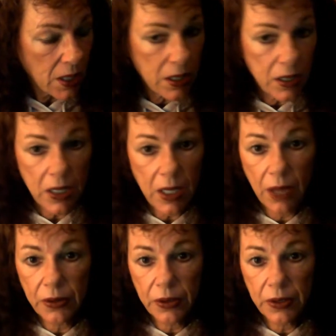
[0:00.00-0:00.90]
The
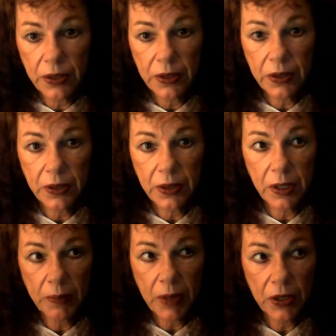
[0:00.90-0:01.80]
other
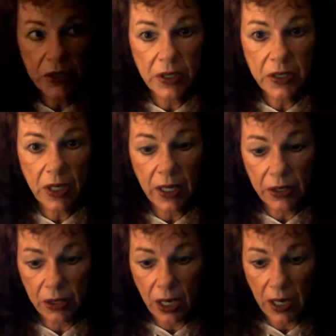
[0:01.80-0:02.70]
parts of the diet
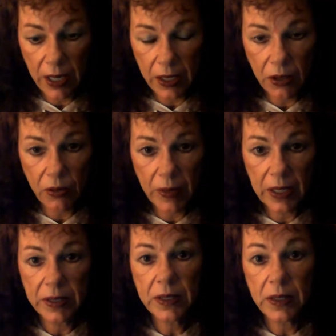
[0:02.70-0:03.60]
are high
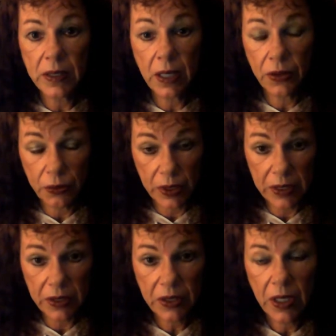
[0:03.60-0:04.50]

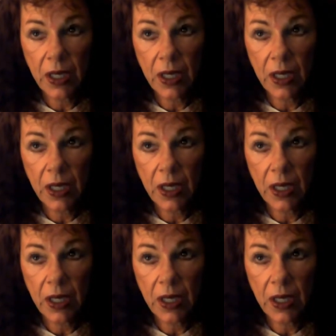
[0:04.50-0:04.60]
omega-3s,